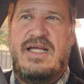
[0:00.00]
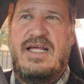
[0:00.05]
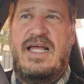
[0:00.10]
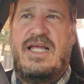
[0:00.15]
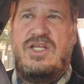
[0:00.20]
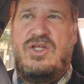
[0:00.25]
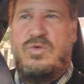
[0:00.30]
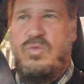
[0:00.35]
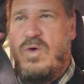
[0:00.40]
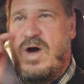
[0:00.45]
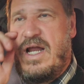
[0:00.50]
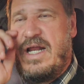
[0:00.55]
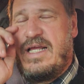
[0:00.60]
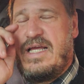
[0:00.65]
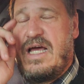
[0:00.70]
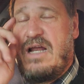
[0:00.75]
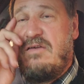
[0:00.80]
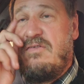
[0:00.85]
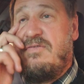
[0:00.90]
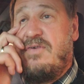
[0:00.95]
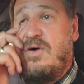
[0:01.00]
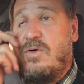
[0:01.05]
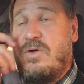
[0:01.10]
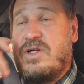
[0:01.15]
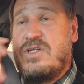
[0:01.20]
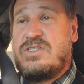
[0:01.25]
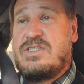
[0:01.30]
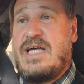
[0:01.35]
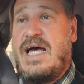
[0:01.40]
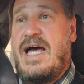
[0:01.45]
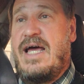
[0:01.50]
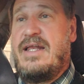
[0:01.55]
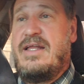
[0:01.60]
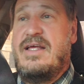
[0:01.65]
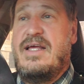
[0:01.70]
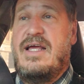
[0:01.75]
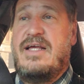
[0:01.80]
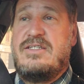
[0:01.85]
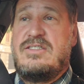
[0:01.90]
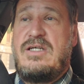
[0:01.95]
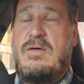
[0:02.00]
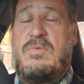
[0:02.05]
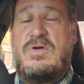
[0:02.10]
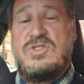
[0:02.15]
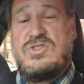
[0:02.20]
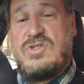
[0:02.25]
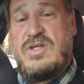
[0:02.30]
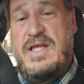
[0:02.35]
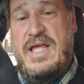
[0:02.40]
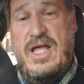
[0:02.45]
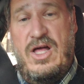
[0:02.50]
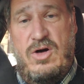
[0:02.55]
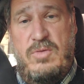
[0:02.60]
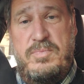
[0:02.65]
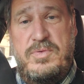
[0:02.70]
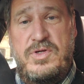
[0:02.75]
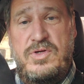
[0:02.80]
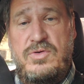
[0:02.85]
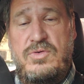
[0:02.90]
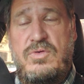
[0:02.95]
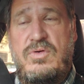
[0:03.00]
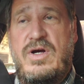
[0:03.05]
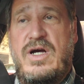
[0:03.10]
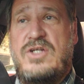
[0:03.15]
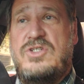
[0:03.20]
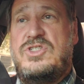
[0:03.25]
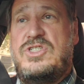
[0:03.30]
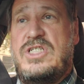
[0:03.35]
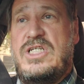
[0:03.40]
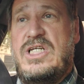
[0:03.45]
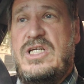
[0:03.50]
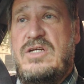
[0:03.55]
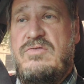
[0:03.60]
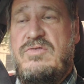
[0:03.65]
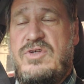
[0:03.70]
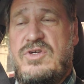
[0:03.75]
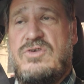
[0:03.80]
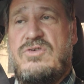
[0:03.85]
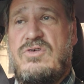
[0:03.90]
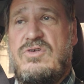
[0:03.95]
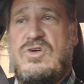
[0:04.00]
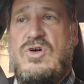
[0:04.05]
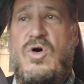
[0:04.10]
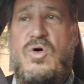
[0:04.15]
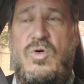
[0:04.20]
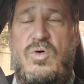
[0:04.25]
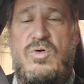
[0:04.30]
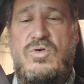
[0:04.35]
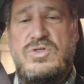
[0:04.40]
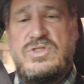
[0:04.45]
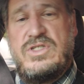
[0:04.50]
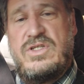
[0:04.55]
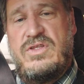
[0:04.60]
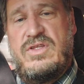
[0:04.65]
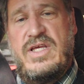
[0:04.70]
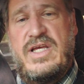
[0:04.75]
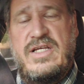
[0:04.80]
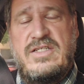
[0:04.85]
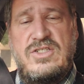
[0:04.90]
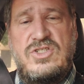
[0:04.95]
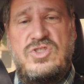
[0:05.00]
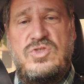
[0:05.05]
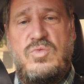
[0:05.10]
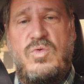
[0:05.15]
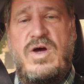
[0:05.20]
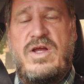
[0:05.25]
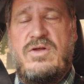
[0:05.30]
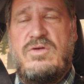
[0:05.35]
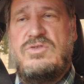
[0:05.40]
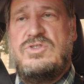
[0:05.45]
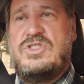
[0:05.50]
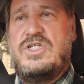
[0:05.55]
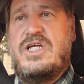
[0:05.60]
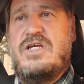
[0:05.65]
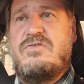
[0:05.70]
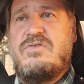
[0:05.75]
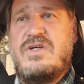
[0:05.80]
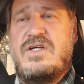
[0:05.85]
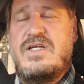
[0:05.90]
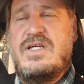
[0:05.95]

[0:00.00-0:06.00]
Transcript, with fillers: And you want to kind of focus on someone that's going to help you achieve your goals and things that you want to achieve.